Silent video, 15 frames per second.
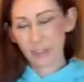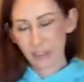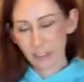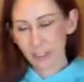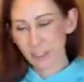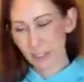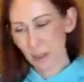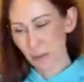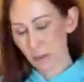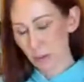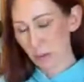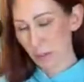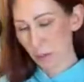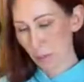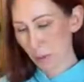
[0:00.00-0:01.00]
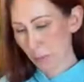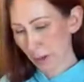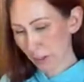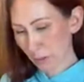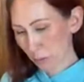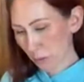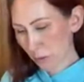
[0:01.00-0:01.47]
the stuff you sent me,
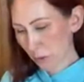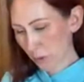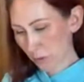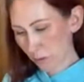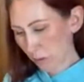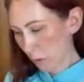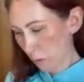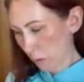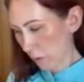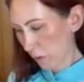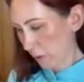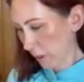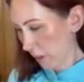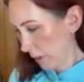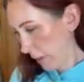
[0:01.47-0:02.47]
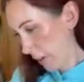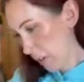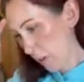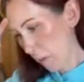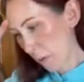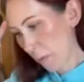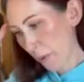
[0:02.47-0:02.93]
Bex, was just, you were just sending that
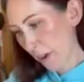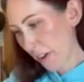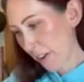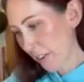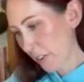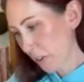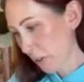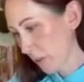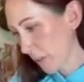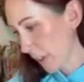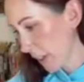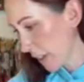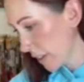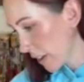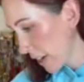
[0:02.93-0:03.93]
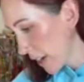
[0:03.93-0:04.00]
to me, but just saying.